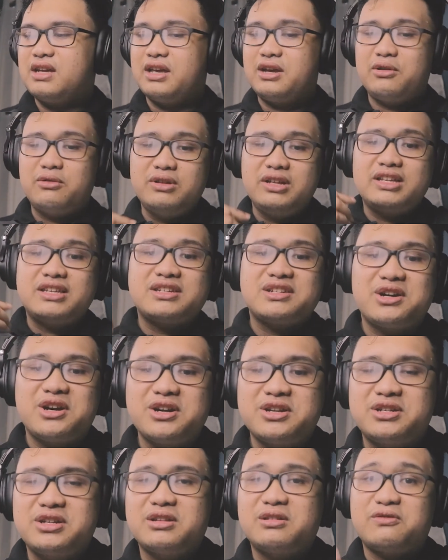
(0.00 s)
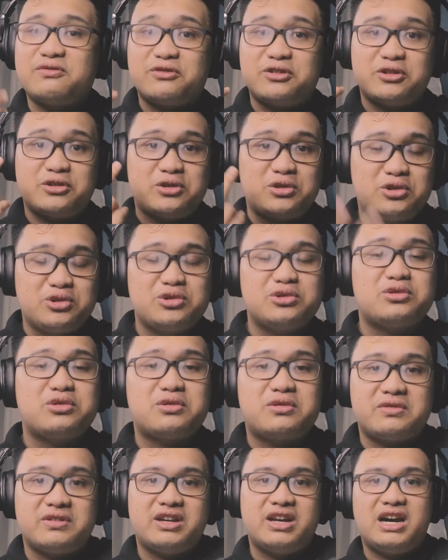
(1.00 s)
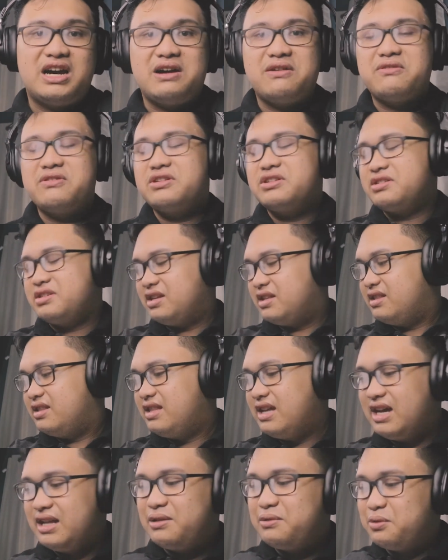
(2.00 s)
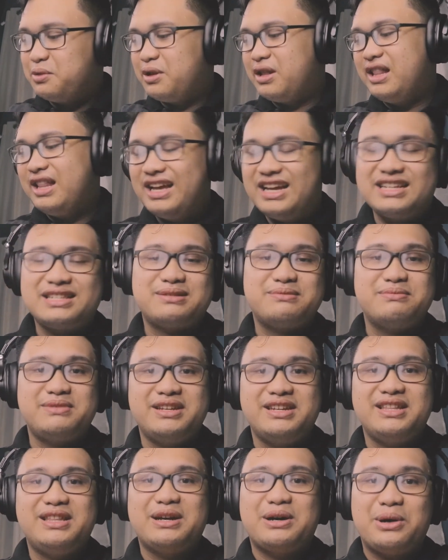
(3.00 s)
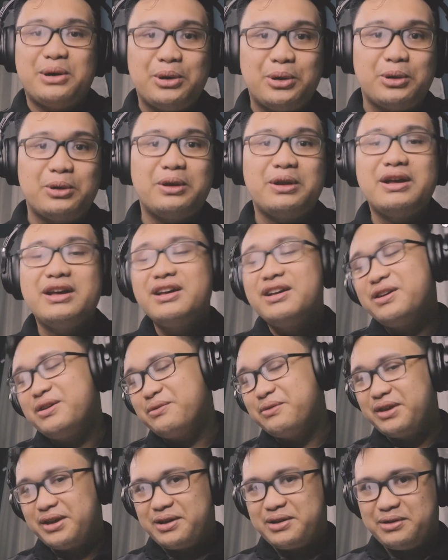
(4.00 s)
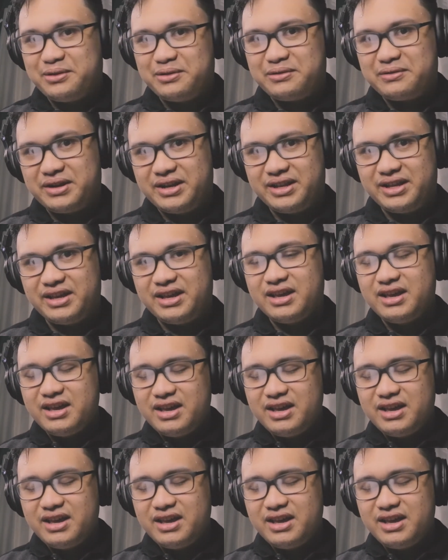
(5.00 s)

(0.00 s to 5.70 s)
I only charge it for 2 to 3 hours, and that would last me the whole week already.